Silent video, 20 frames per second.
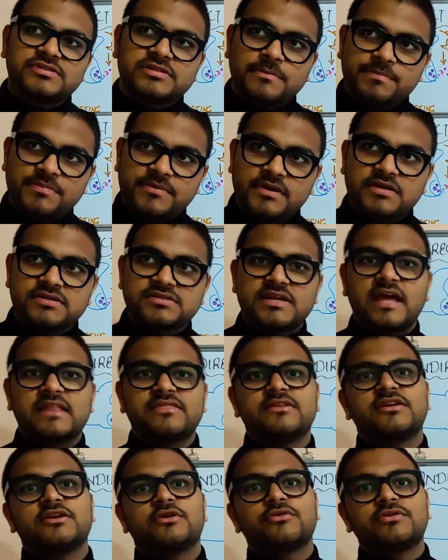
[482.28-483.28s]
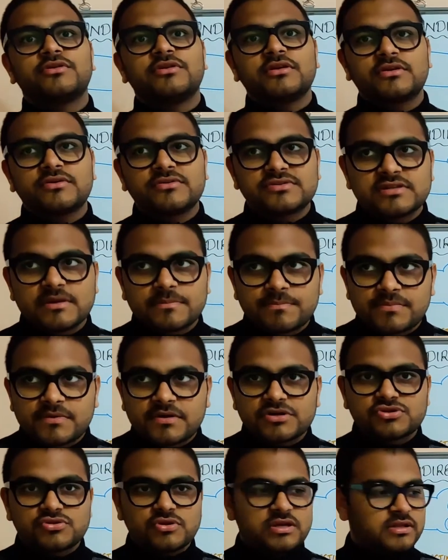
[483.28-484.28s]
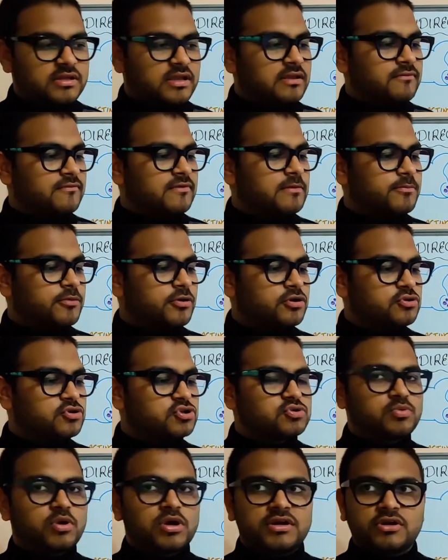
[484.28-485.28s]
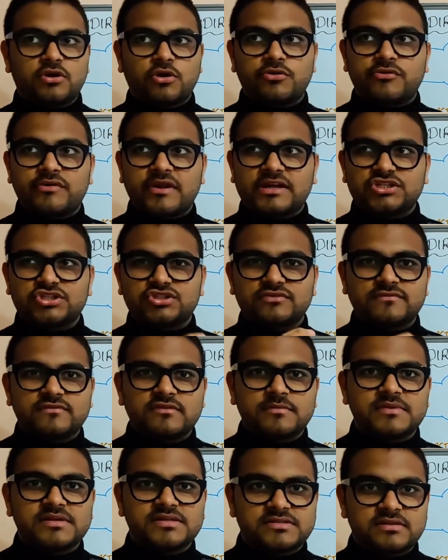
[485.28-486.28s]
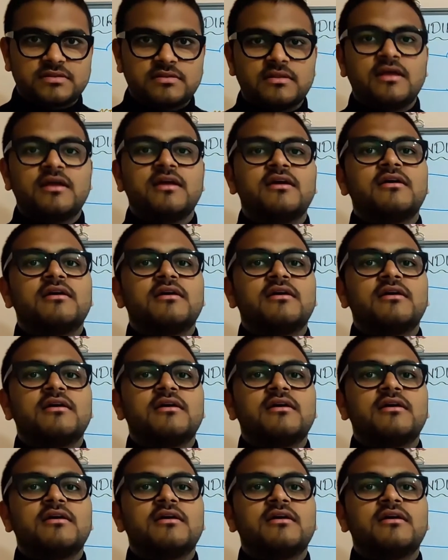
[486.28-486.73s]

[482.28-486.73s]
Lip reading: receptors and the nicotinic receptors, so it will produce contraction of the muscle,